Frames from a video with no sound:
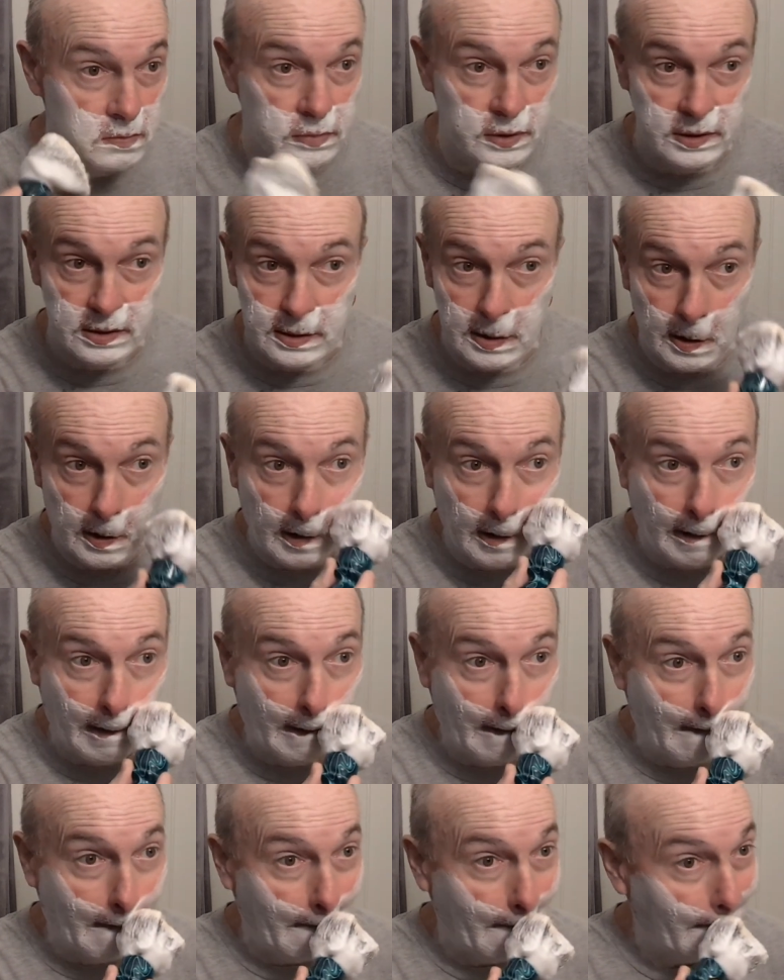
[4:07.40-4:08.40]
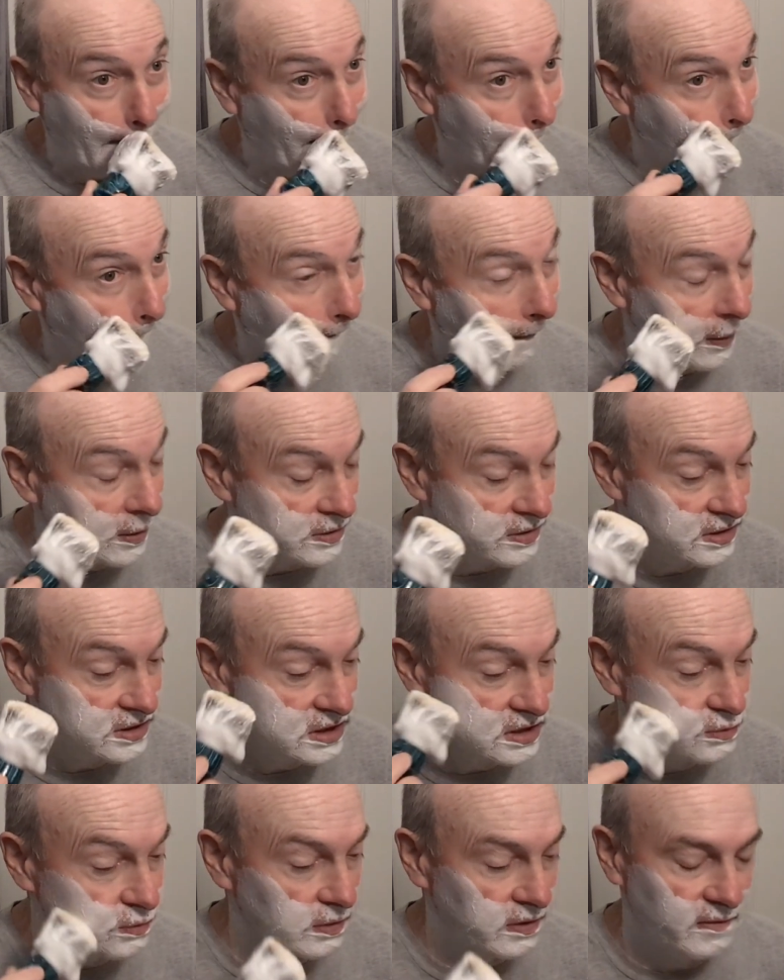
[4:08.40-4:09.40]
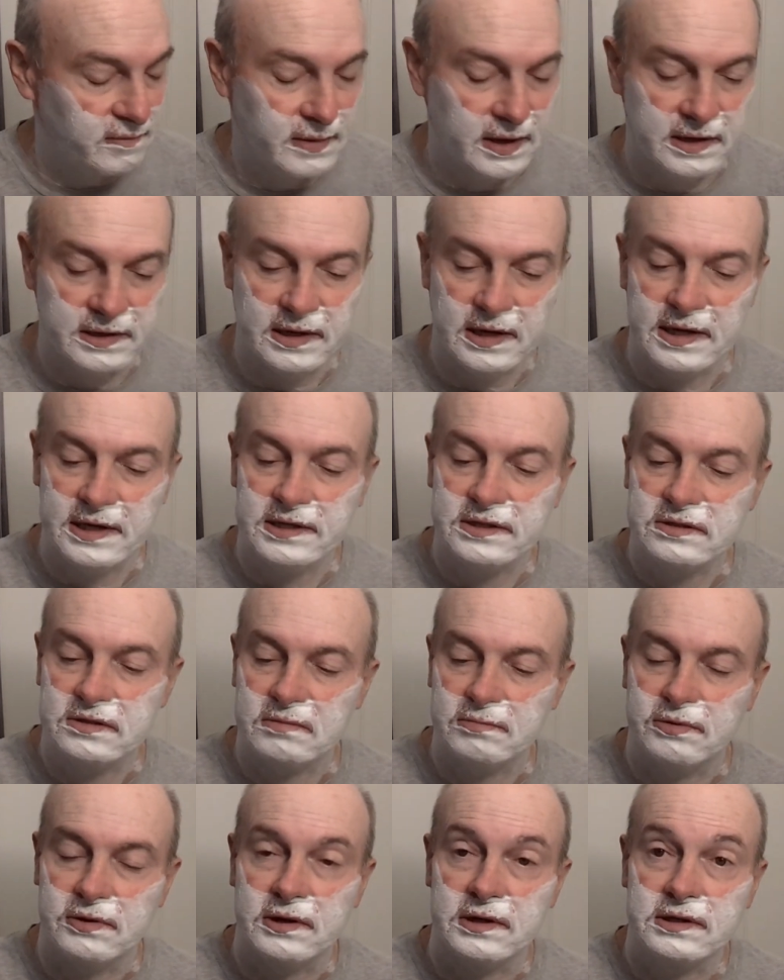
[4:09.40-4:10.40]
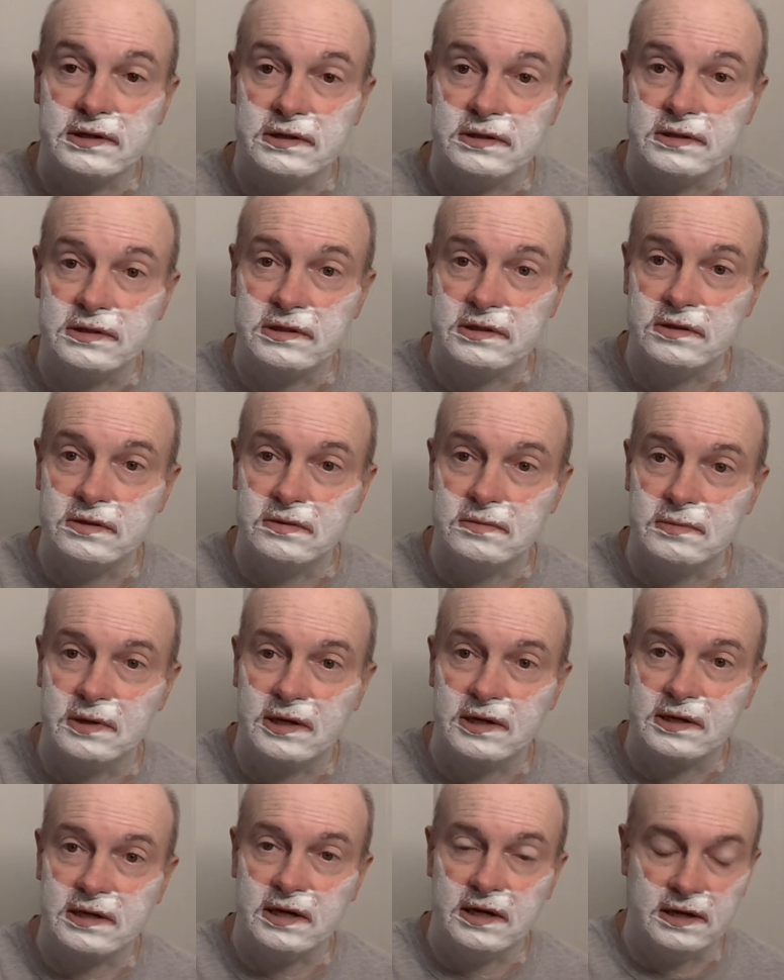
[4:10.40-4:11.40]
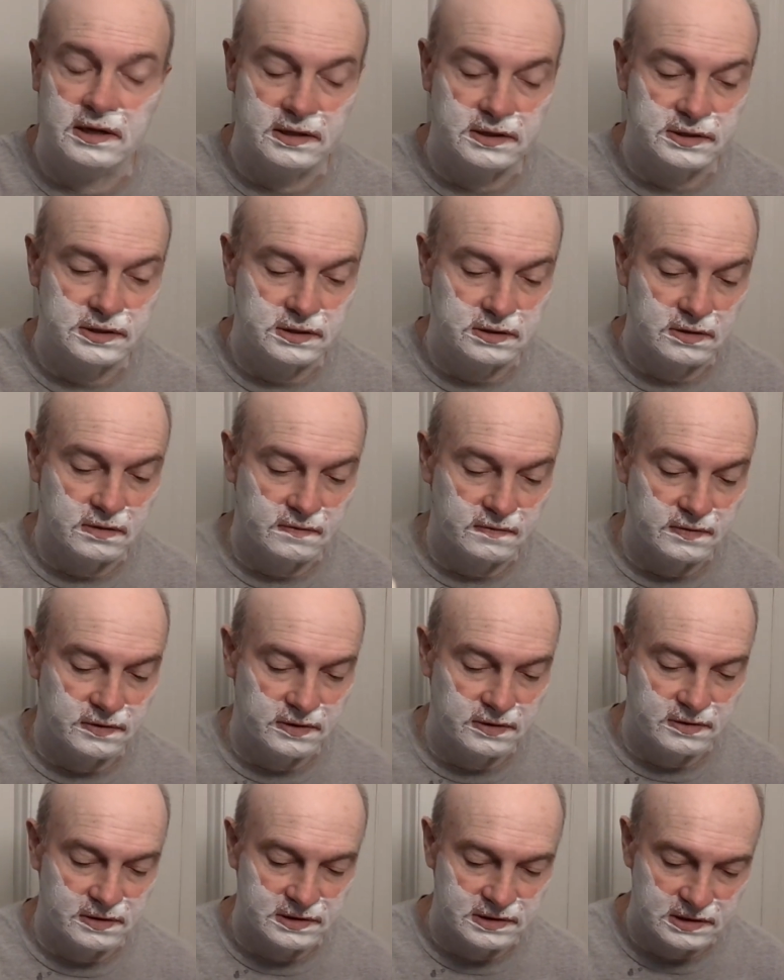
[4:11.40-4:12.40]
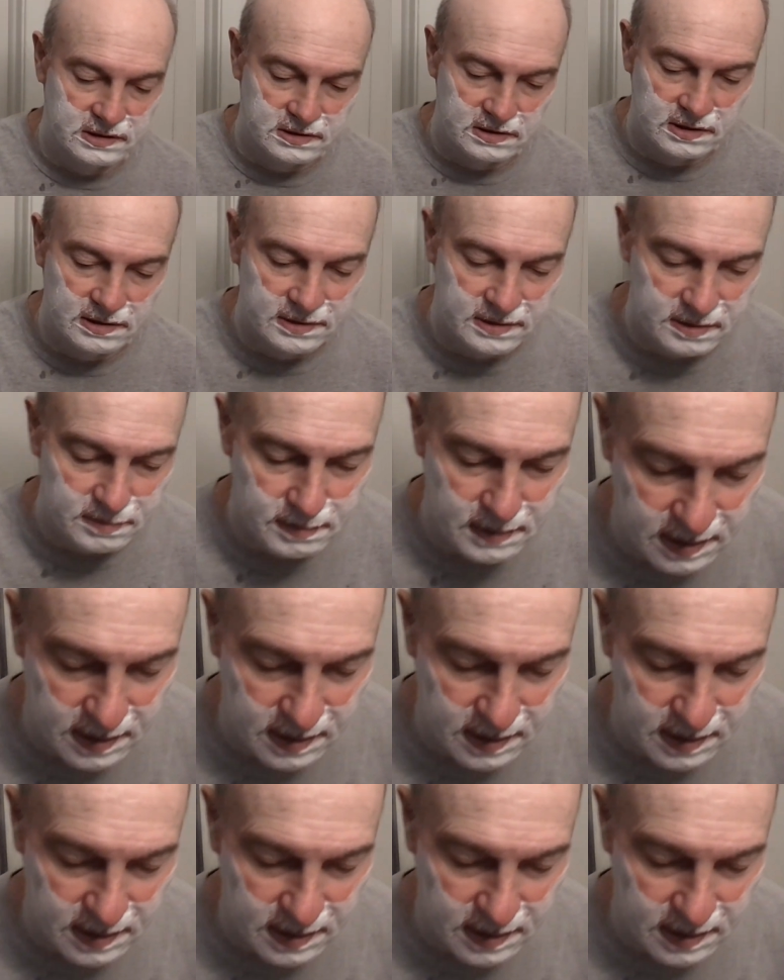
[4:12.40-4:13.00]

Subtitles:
But this is one of my nicer brushes. Il Marchese over there in Italy